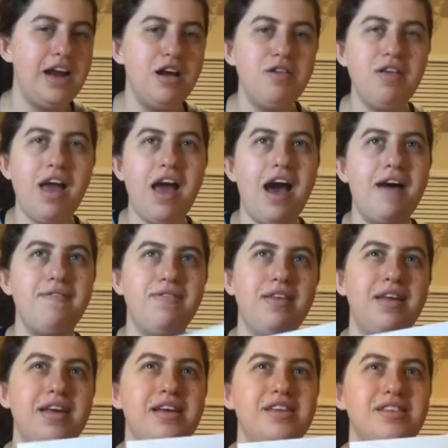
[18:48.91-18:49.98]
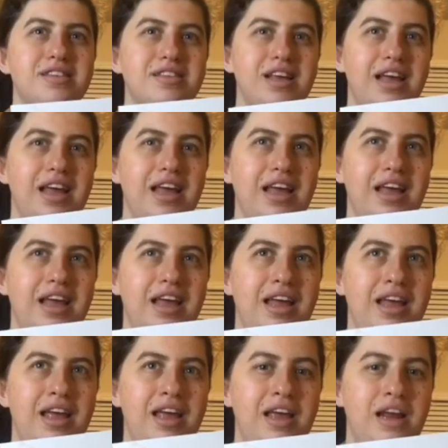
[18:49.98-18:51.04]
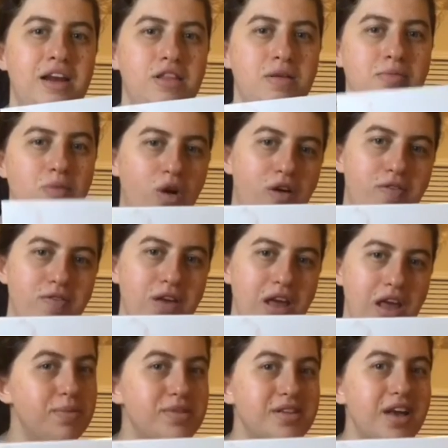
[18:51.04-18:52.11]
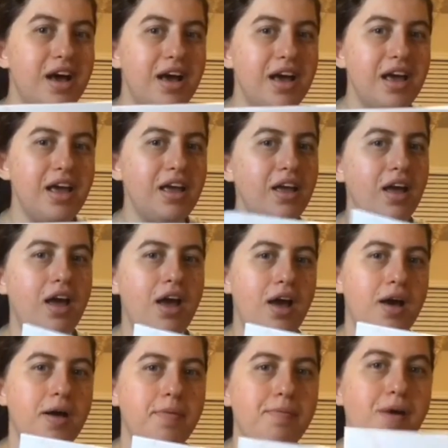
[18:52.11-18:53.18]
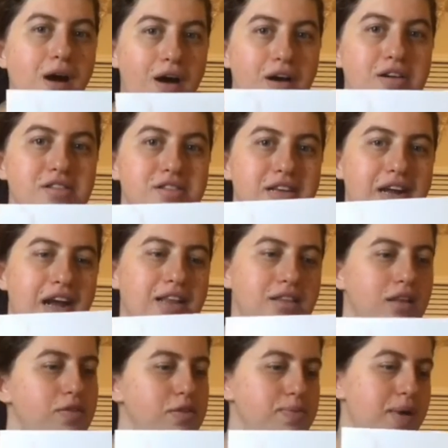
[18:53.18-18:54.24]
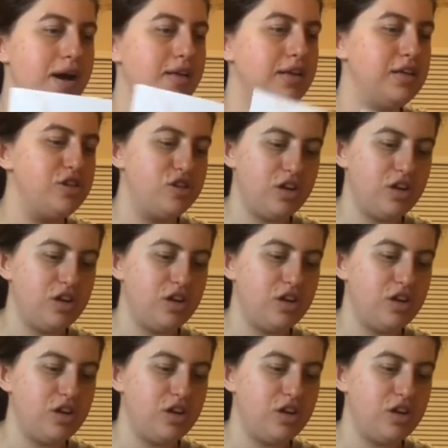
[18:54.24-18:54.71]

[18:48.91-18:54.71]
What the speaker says: I know they have this in the Morphe site, but honestly, I love this palette.